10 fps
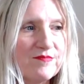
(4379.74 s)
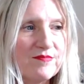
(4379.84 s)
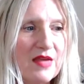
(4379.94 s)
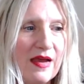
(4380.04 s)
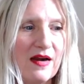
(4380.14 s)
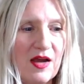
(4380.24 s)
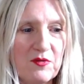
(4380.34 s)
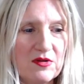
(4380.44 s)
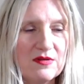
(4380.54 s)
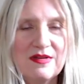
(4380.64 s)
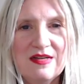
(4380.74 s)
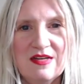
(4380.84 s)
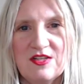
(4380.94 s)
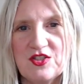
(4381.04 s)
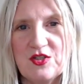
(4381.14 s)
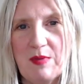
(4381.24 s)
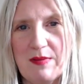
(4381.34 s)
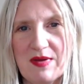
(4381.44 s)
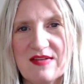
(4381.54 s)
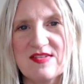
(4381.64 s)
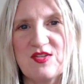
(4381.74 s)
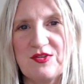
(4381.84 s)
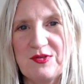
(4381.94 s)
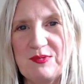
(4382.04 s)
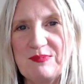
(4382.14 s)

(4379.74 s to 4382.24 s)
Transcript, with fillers: And I will do my best to